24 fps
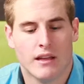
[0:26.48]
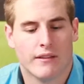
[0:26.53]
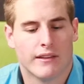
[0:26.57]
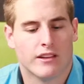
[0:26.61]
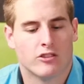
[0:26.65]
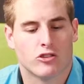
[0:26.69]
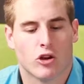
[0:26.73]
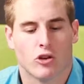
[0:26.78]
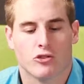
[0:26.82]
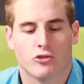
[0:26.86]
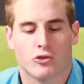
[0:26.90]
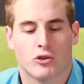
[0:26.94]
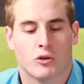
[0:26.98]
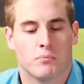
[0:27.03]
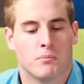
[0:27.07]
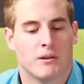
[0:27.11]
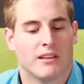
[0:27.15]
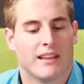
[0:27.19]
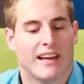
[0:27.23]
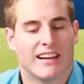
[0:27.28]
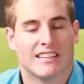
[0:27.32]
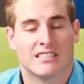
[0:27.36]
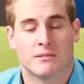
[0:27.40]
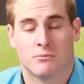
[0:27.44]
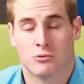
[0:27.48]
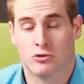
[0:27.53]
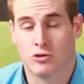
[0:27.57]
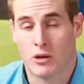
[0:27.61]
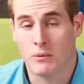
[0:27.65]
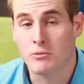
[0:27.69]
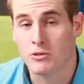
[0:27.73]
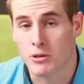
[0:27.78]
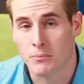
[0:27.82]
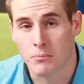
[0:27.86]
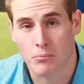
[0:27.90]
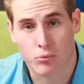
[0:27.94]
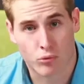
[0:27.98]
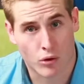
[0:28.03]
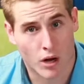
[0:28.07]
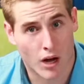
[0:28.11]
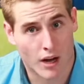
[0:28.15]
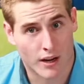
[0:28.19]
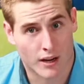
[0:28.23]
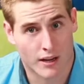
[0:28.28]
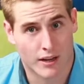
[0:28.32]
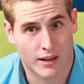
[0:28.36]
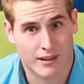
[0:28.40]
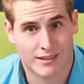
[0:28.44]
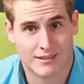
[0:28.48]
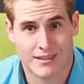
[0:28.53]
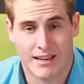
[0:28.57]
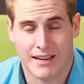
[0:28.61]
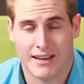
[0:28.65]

These also can be like subscription products.